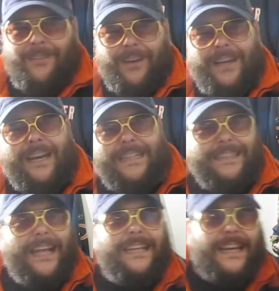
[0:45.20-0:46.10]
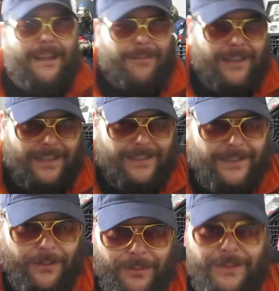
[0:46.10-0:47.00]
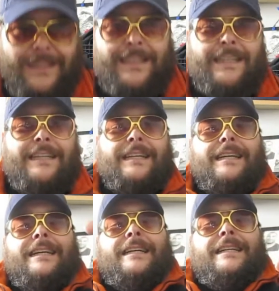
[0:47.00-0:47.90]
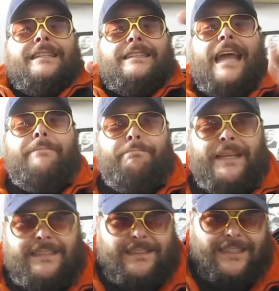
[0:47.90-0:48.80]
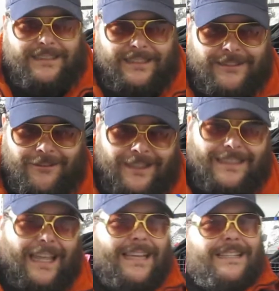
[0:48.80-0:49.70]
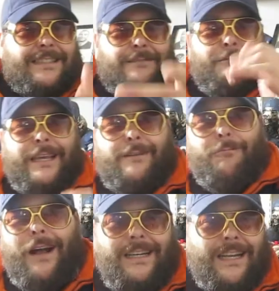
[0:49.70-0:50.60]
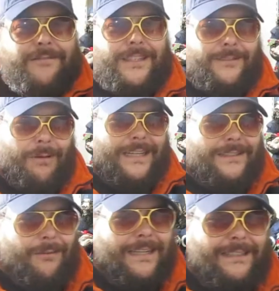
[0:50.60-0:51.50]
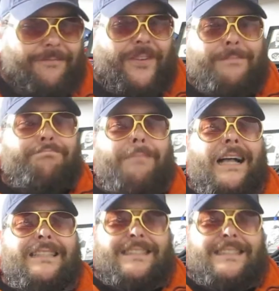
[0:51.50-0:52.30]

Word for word: What did I tell you they were gonna do? They beat the Detroit Lions in week one of the 2020 football